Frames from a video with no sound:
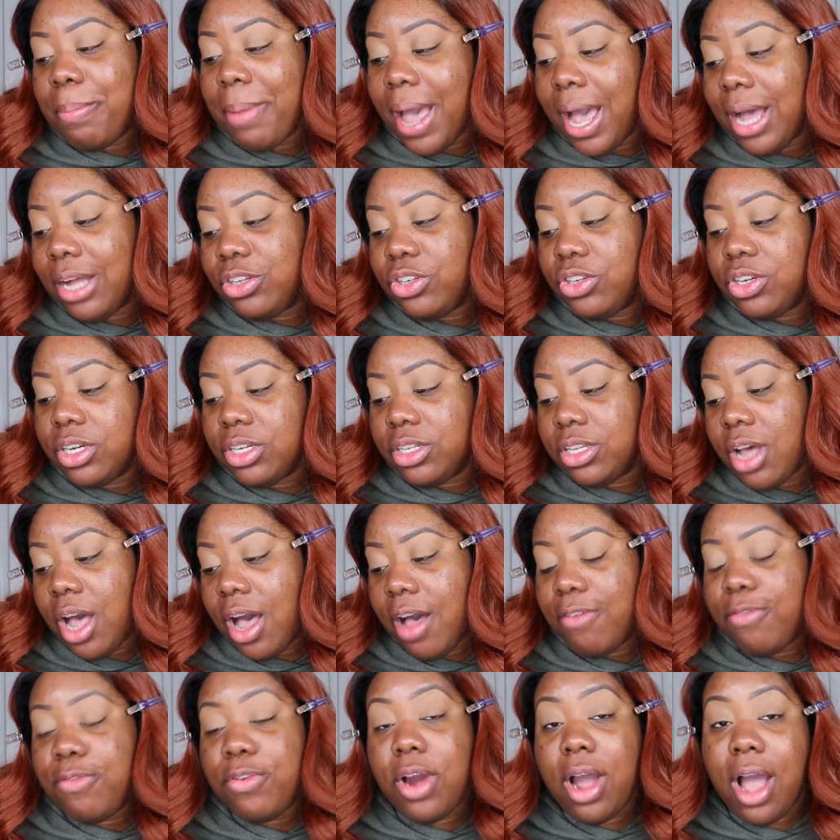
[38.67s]
Patrick
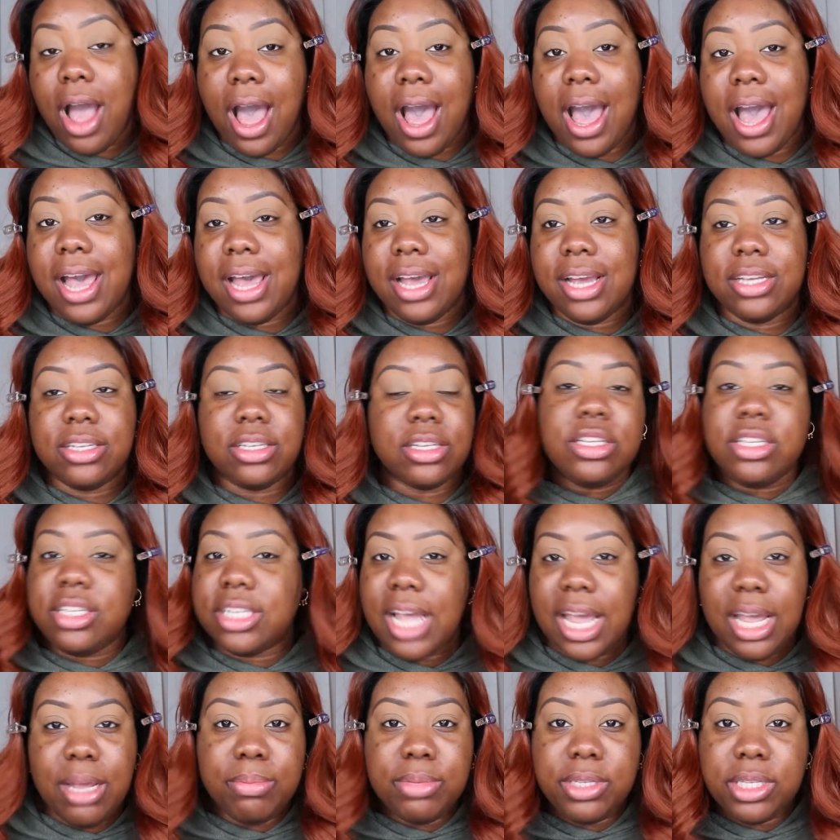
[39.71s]
Ta for eyes,
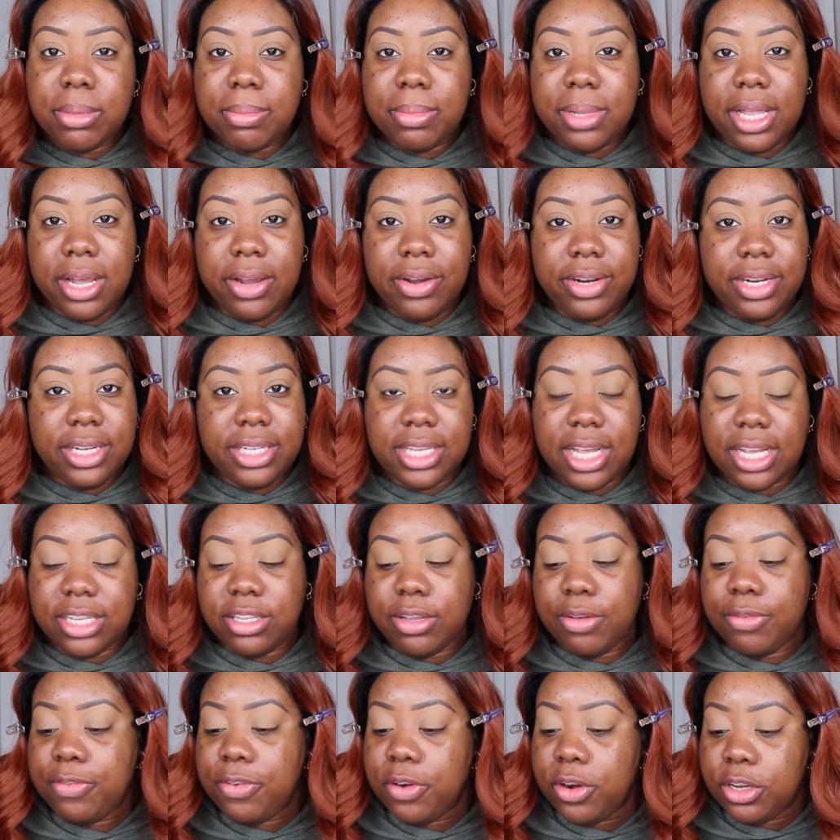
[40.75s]
same similarities as
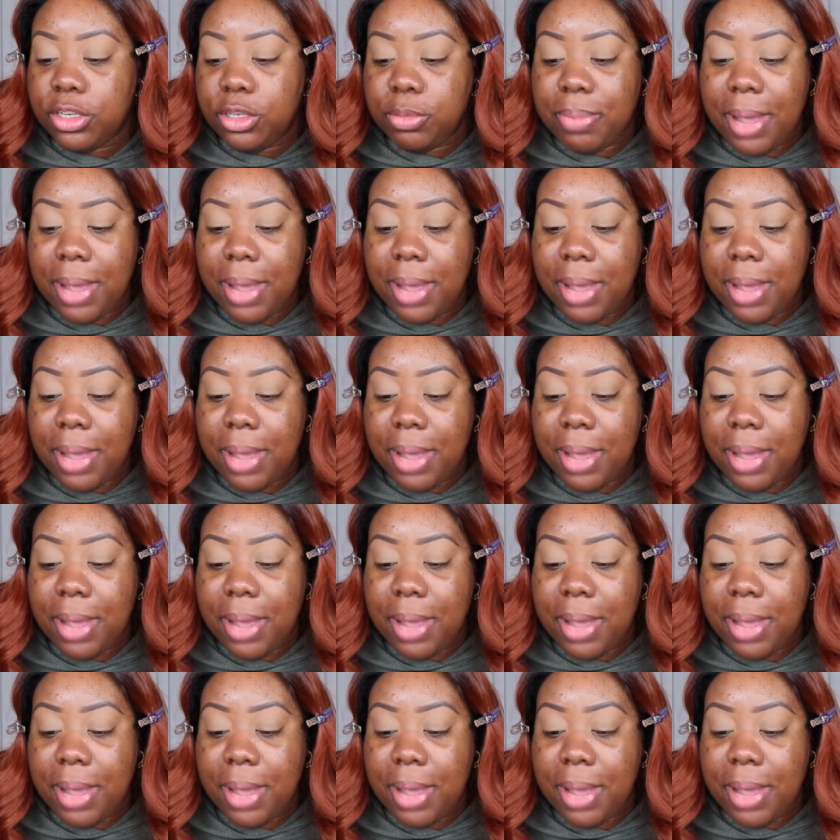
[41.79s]
the first